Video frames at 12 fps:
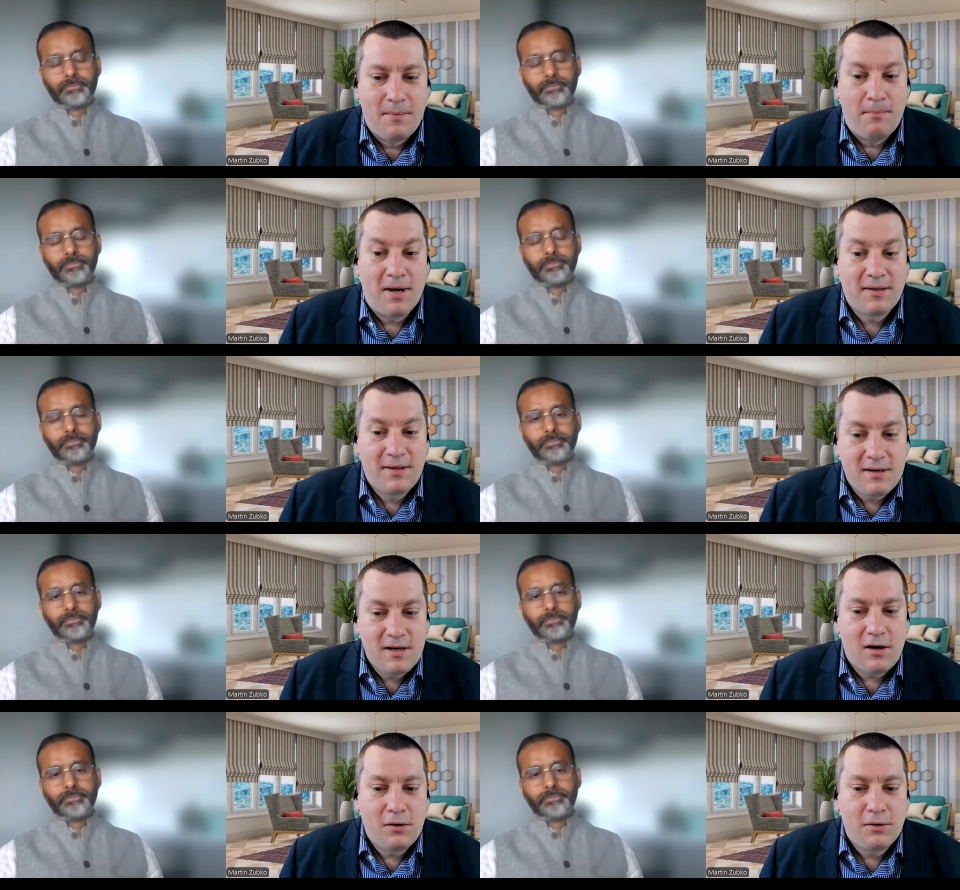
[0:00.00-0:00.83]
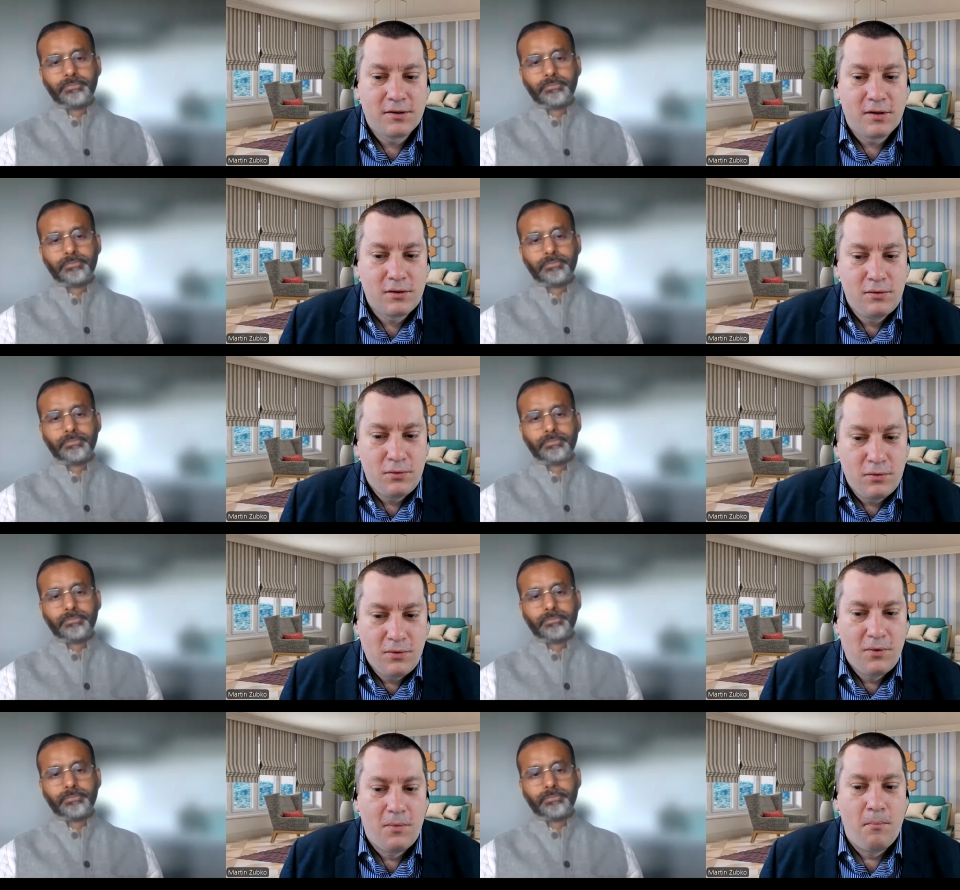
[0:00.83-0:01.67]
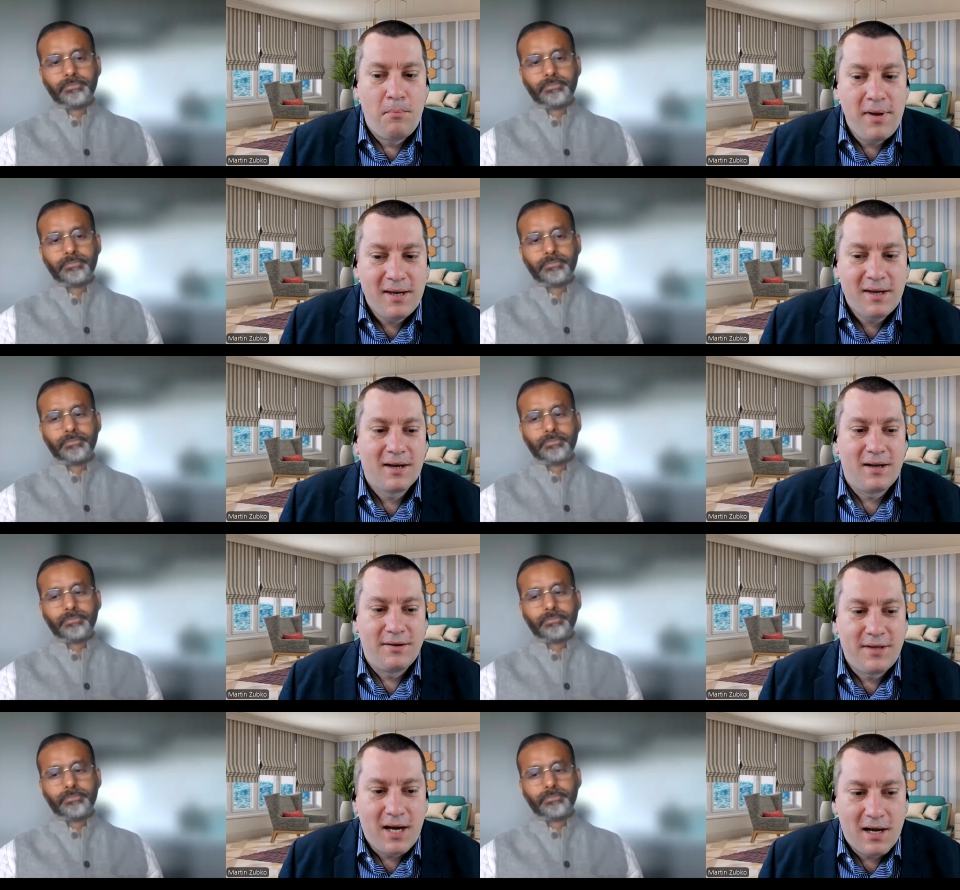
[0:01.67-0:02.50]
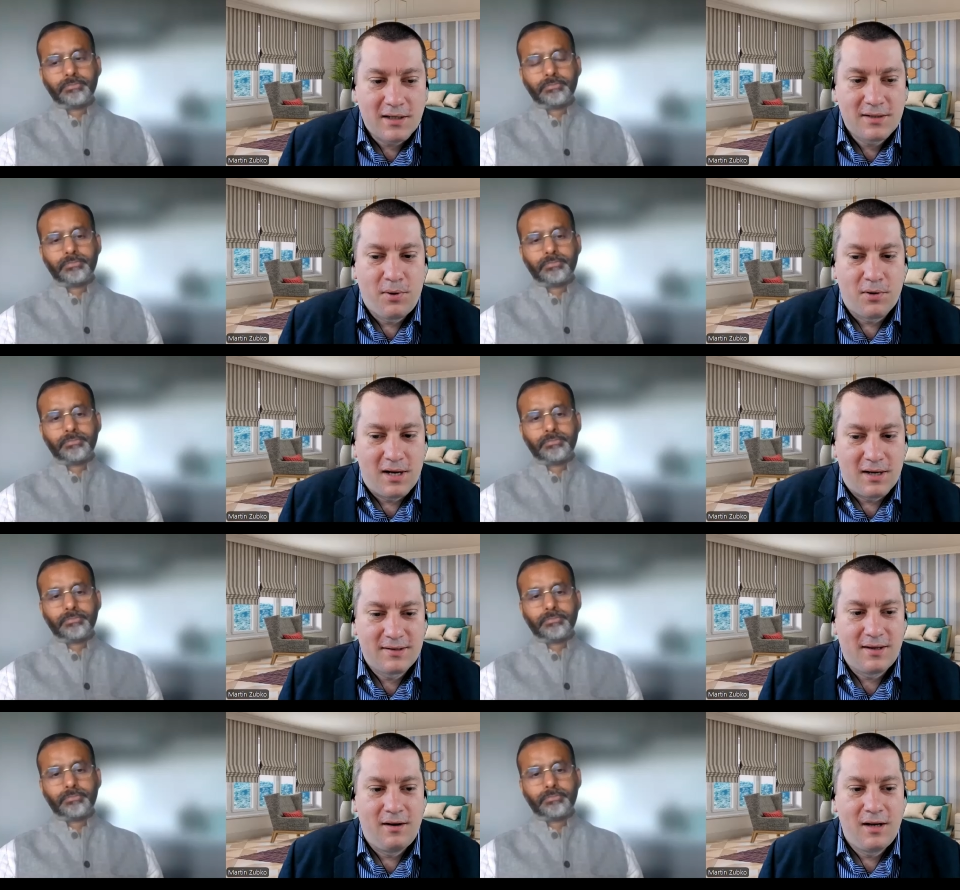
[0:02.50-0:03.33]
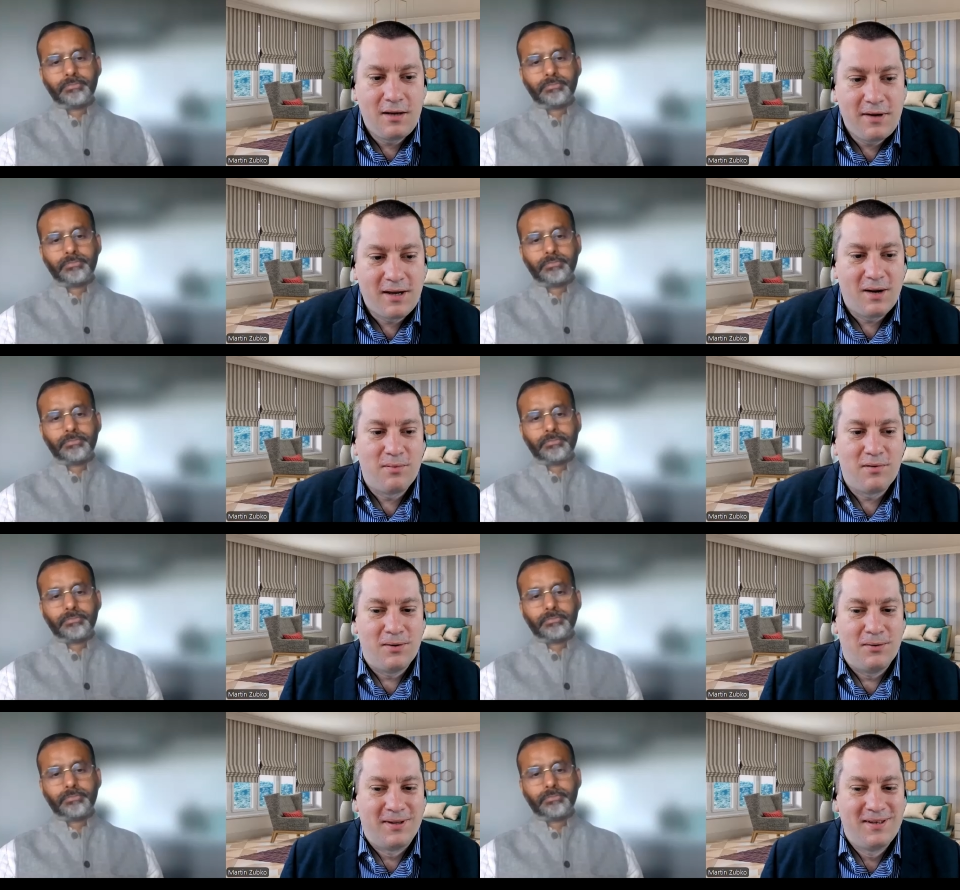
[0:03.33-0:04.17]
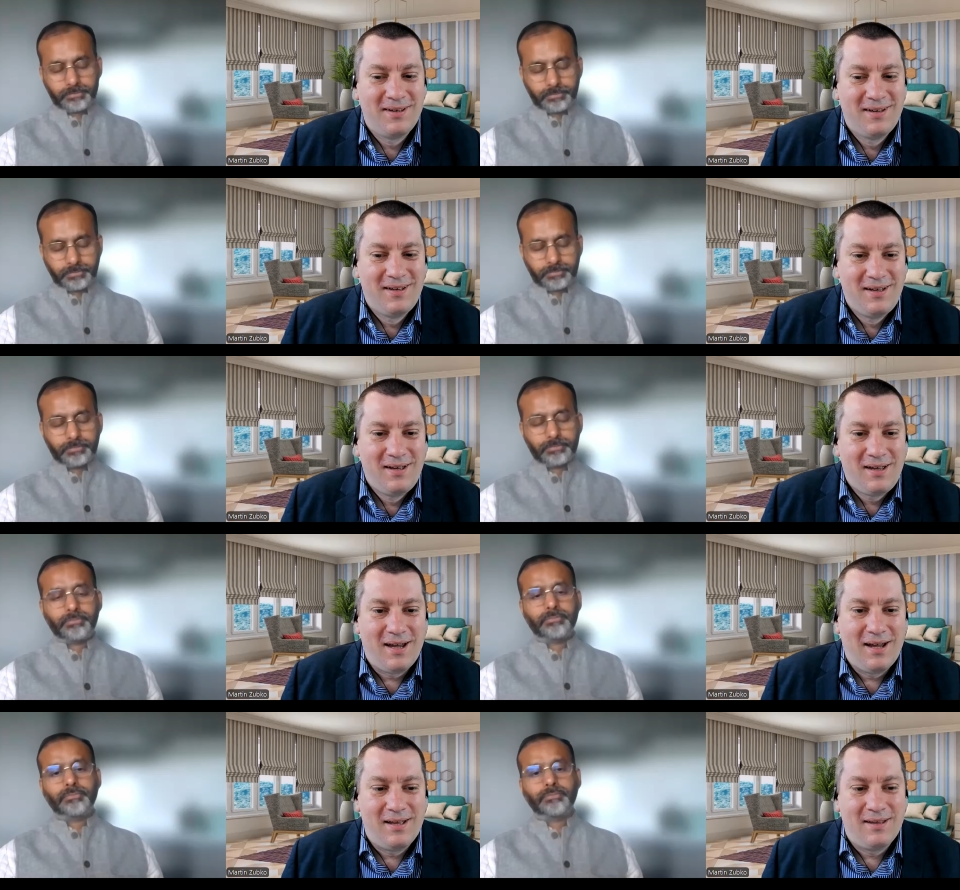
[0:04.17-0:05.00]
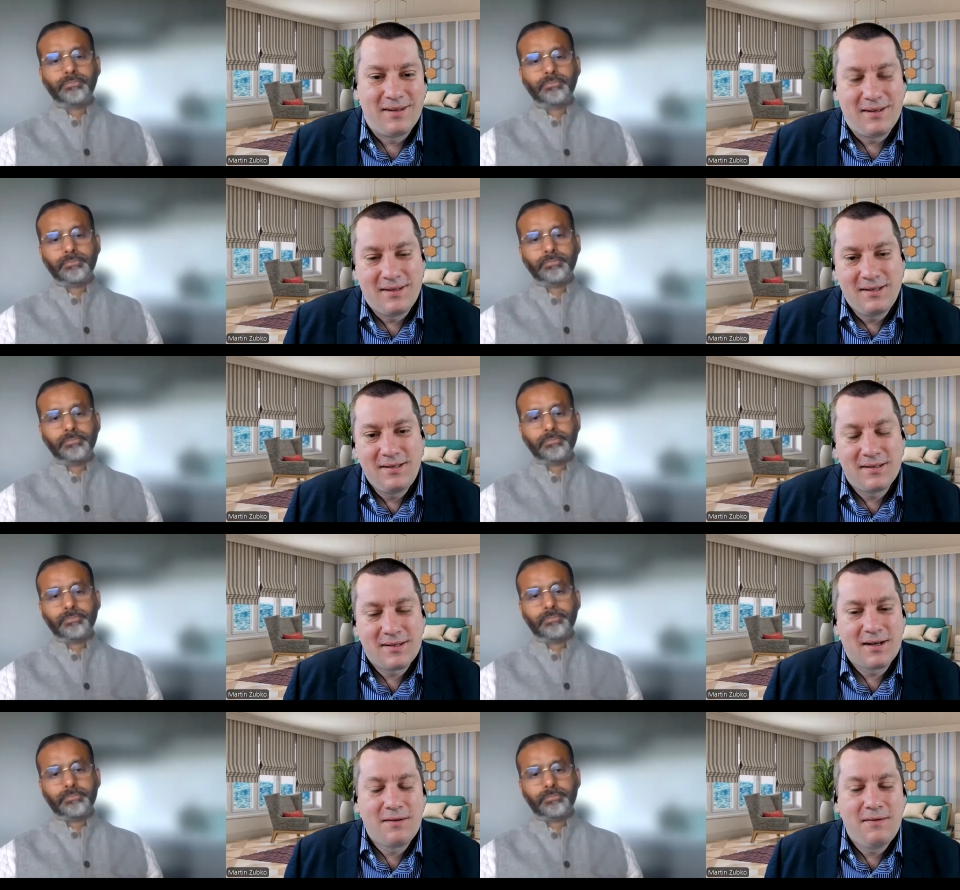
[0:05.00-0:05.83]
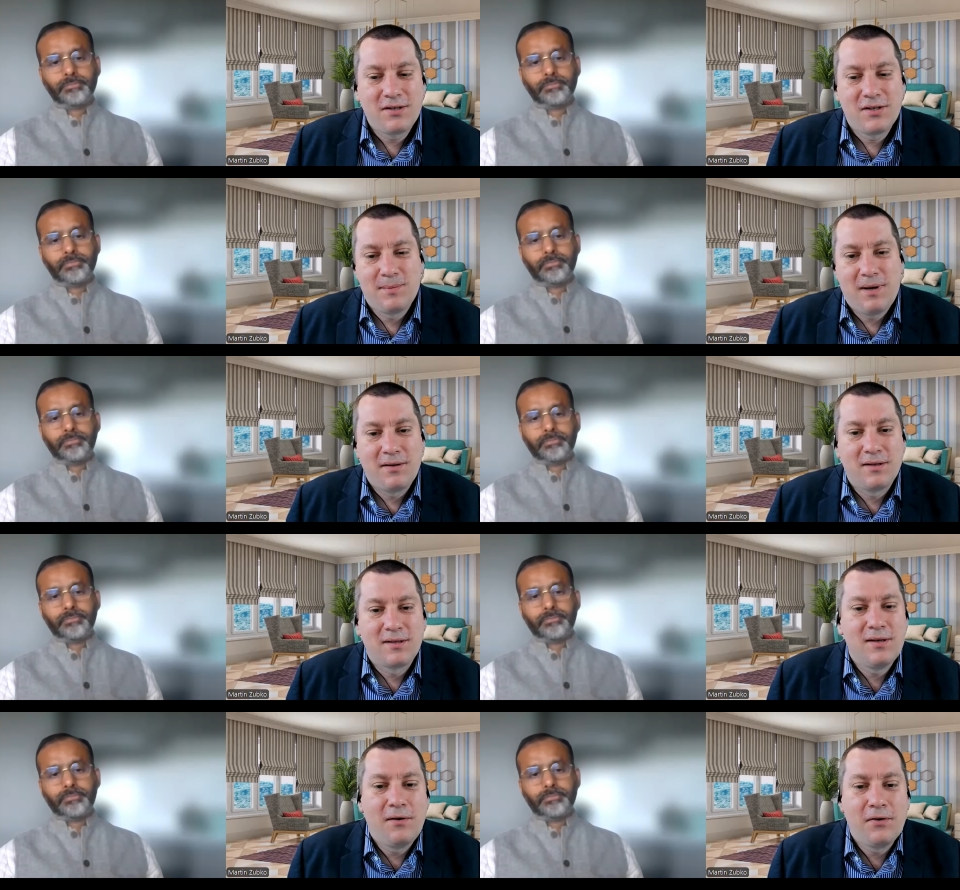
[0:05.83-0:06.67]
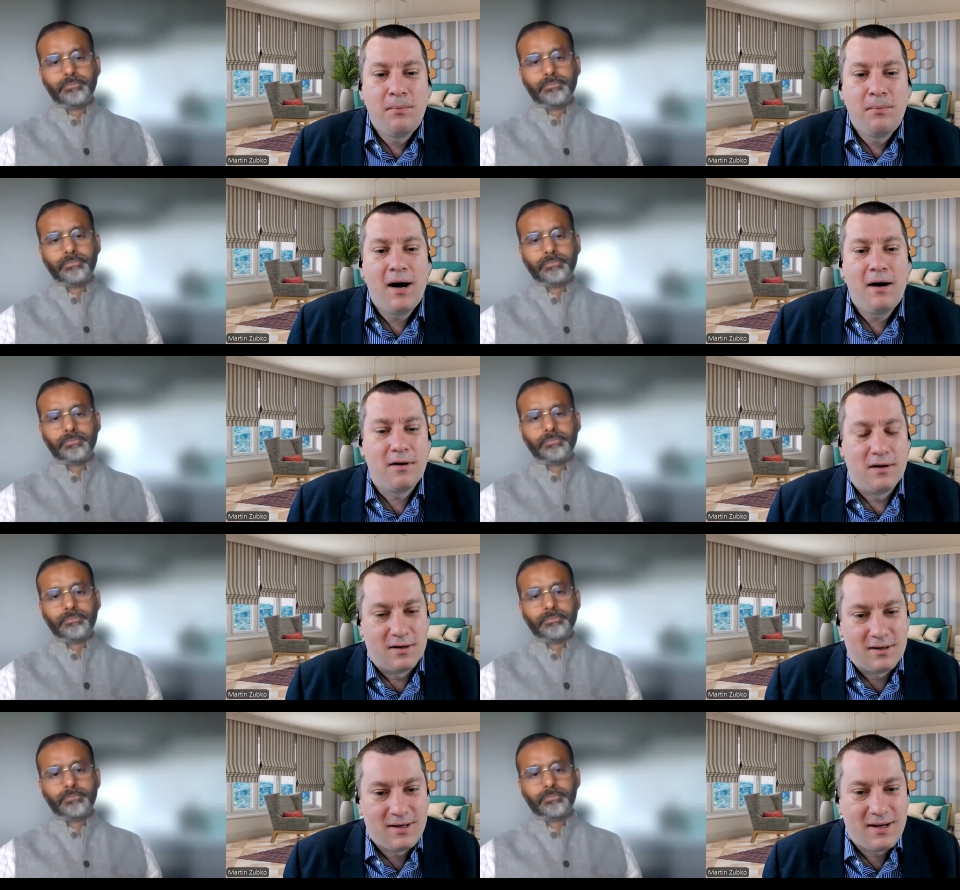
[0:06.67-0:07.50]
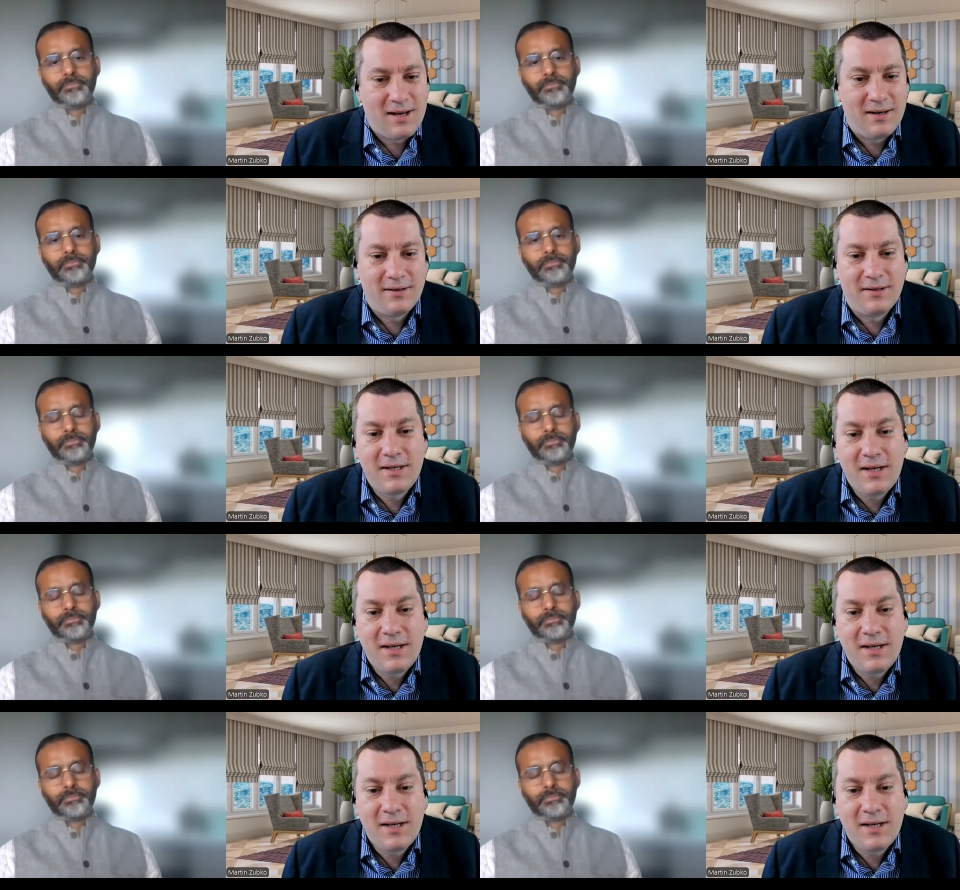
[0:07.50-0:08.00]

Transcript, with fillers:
Speaker 1: but there are also two big diasporas living abroad. And this is a question about the soft power and